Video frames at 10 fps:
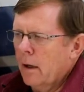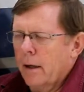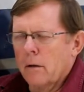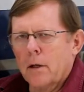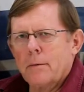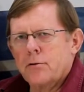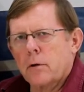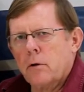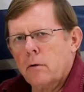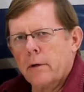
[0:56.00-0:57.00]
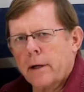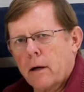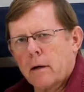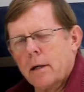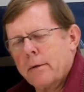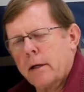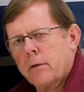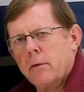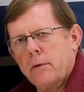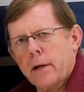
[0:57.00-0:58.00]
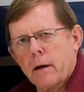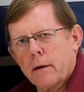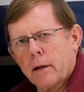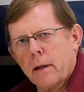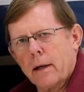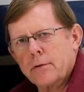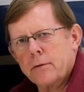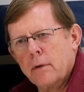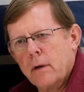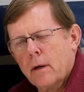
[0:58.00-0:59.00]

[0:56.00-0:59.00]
it limits the cooling air coming in through the air inlets,